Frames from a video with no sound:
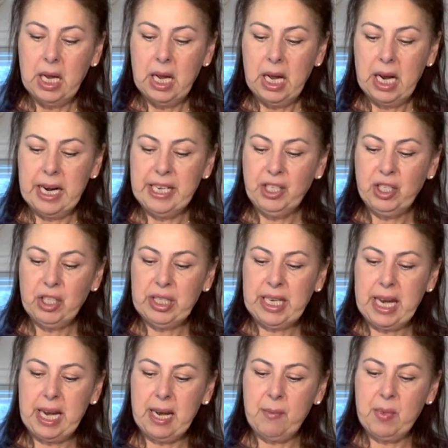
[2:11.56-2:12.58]
I just
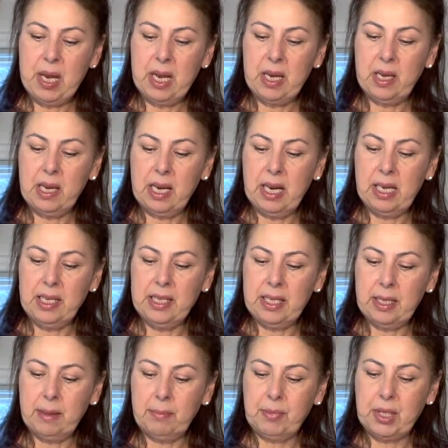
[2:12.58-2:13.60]
came in and
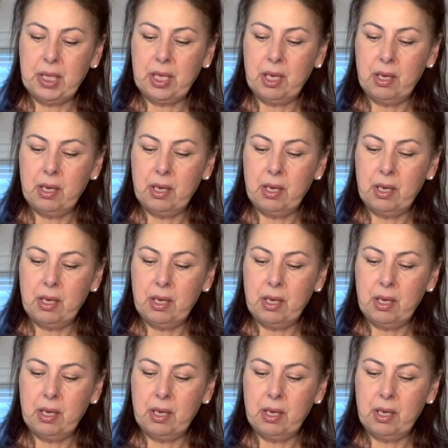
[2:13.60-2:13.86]
dipped